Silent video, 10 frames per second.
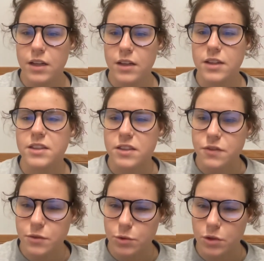The Civil
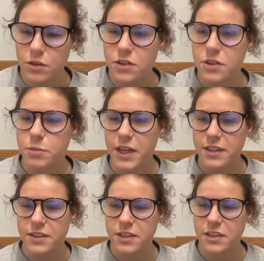War took place
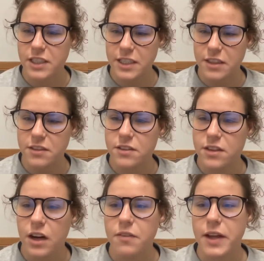during the years
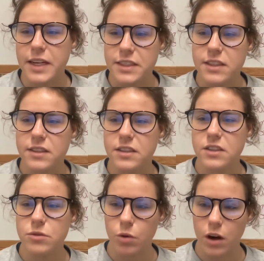of
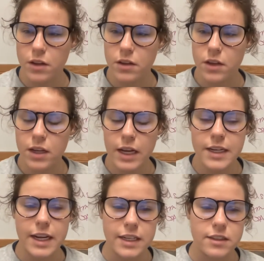1861 and
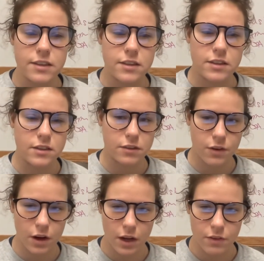
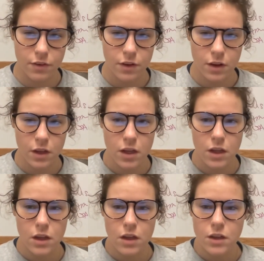1865.
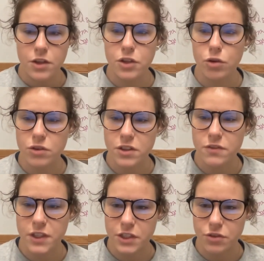The Northern
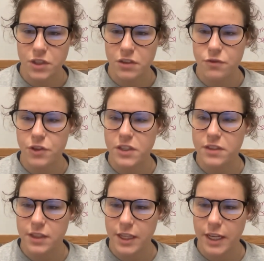victory freed
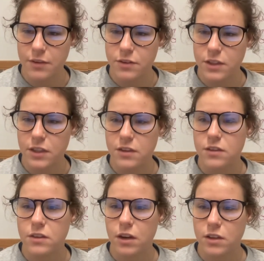slaves and
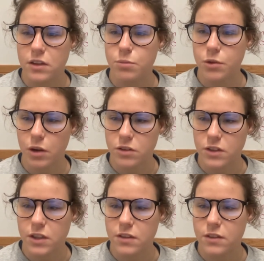started the
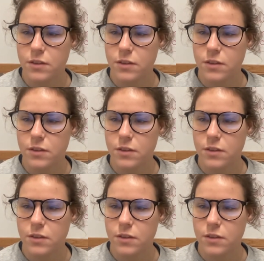process